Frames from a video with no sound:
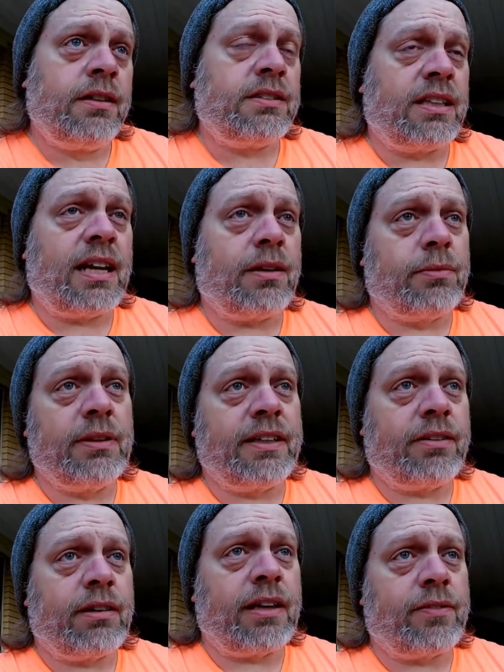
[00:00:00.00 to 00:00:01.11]
So now I really
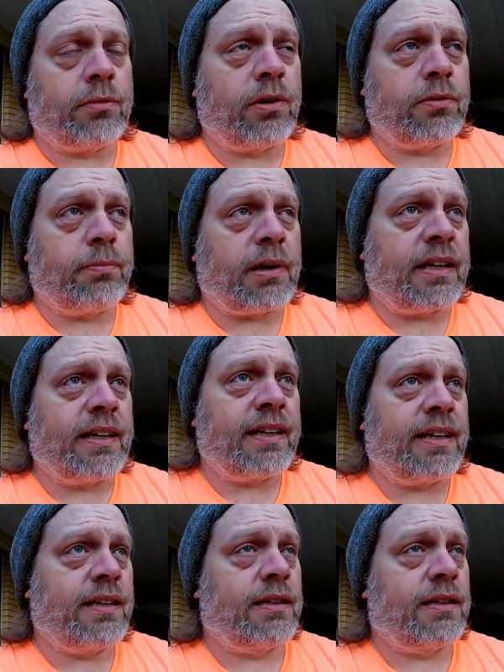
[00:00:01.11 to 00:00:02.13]
don't have a road bike.